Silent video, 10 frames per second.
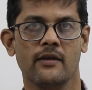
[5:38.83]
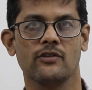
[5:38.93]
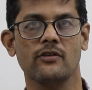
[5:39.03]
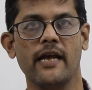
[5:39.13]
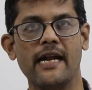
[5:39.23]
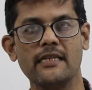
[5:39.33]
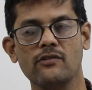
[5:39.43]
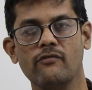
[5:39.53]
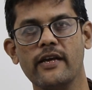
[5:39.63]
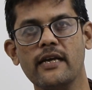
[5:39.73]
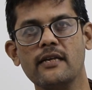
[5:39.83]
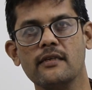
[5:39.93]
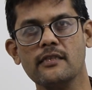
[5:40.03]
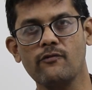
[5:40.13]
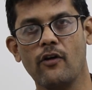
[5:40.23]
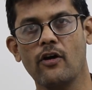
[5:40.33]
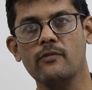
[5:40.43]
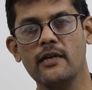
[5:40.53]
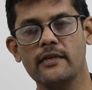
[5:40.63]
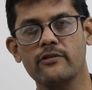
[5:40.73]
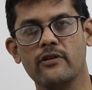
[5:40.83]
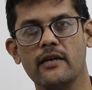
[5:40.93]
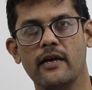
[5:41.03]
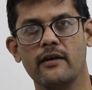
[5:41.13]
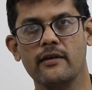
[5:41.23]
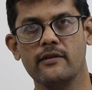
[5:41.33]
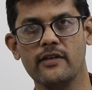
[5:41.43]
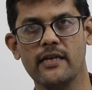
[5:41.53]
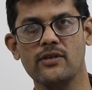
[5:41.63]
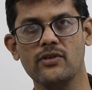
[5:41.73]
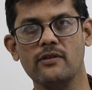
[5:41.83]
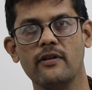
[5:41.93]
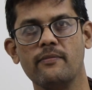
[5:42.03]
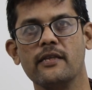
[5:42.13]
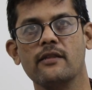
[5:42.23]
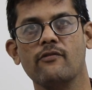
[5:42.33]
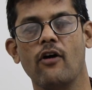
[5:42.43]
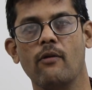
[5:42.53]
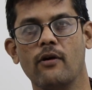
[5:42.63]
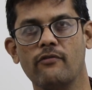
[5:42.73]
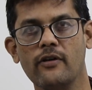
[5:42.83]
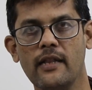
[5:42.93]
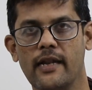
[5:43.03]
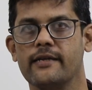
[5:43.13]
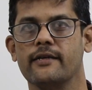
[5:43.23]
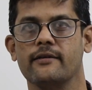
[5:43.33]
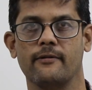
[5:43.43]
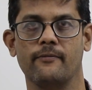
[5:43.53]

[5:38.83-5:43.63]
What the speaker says: So that's where this formal invitation will be in the form of a letter.